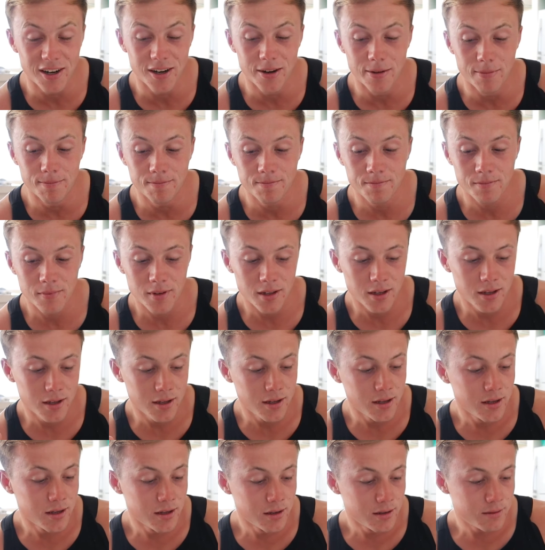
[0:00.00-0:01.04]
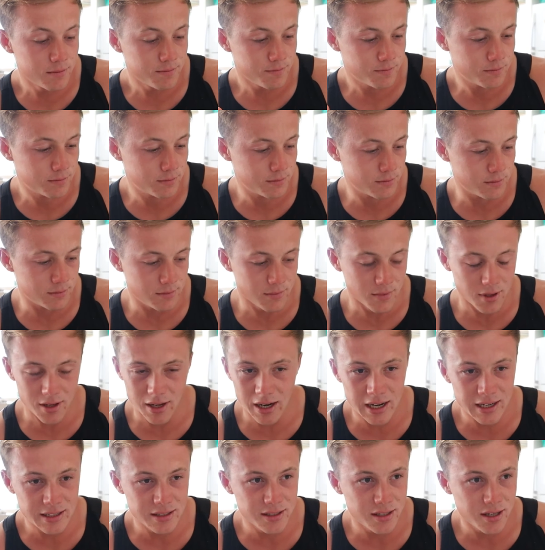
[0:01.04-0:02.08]
home.
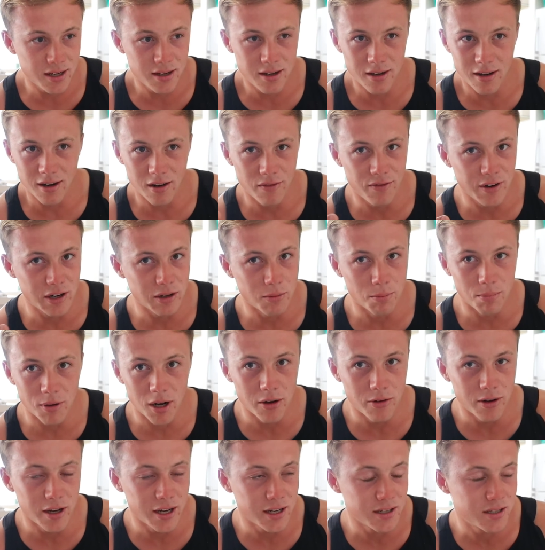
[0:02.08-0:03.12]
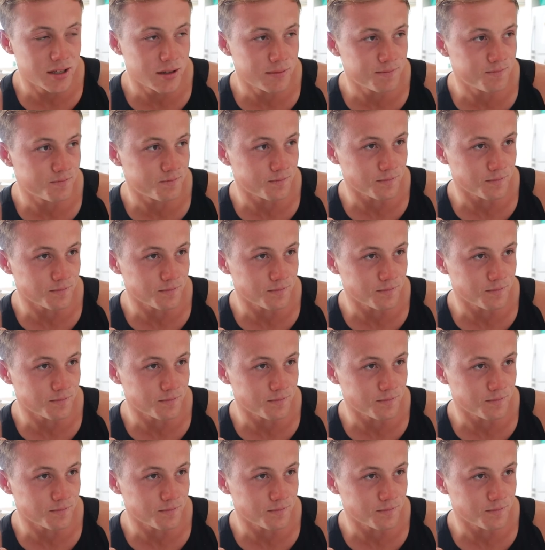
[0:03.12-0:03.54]
And I feel bloated.